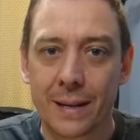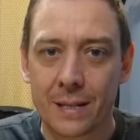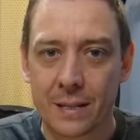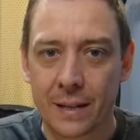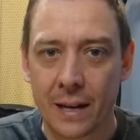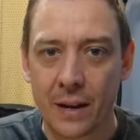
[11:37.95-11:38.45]

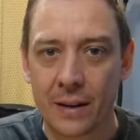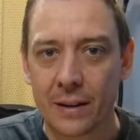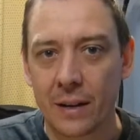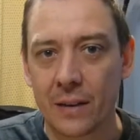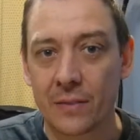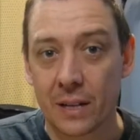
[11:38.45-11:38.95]

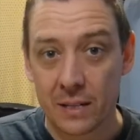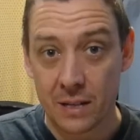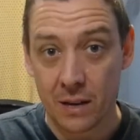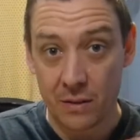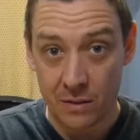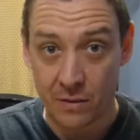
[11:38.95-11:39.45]
yesterday evening, it's
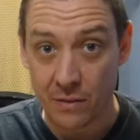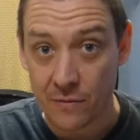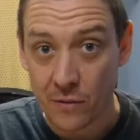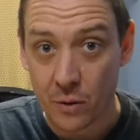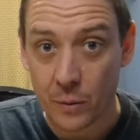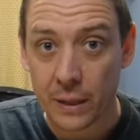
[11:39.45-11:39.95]
now the, the
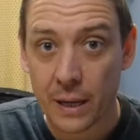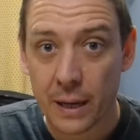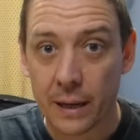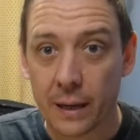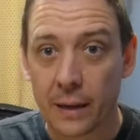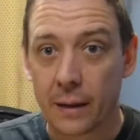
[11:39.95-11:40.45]
following
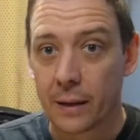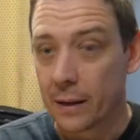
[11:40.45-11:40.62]
day,